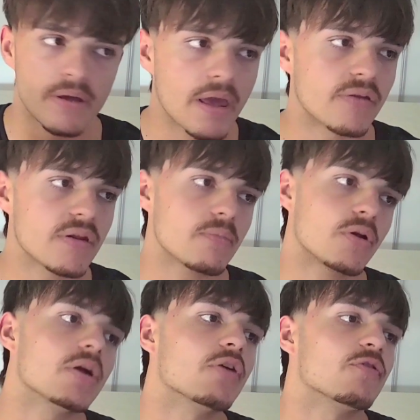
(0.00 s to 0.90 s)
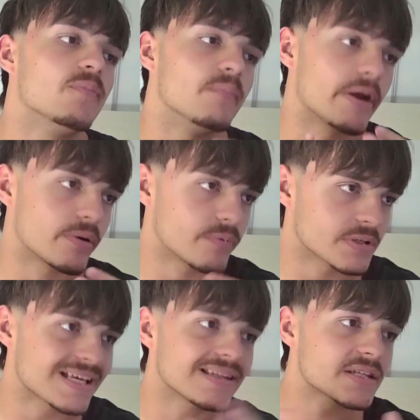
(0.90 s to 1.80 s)
a 3D model of Mario Bros,
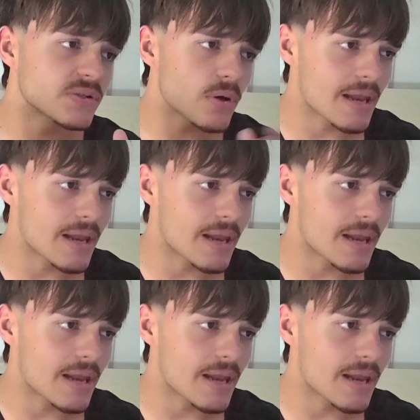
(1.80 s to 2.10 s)
and that's all.